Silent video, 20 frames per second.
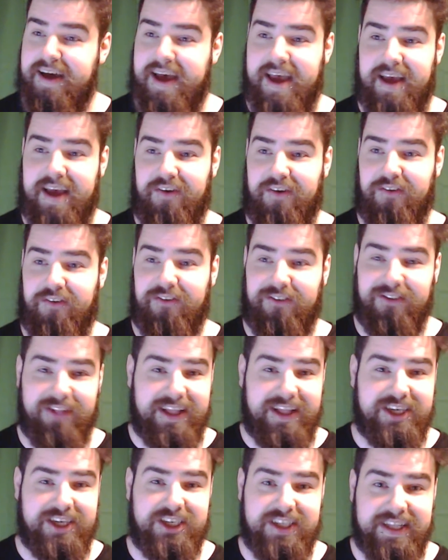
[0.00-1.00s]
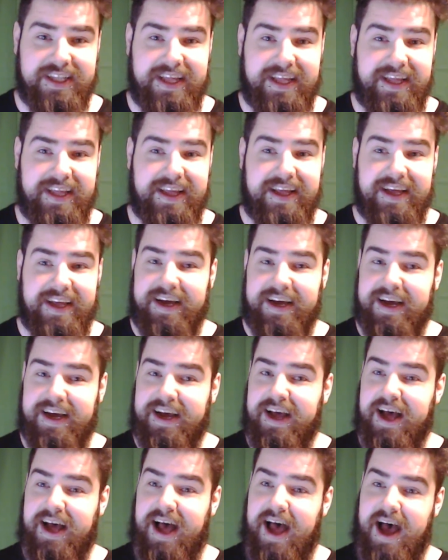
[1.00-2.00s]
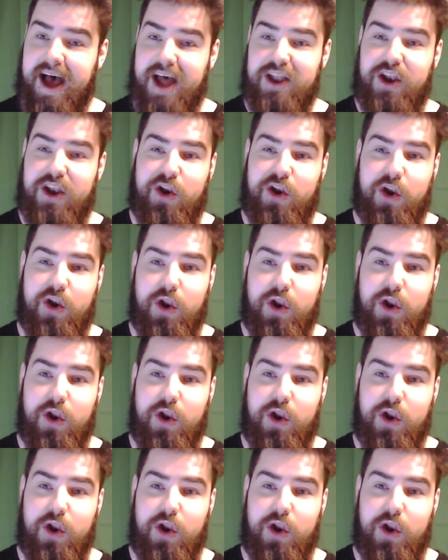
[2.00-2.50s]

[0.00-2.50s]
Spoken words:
It literally had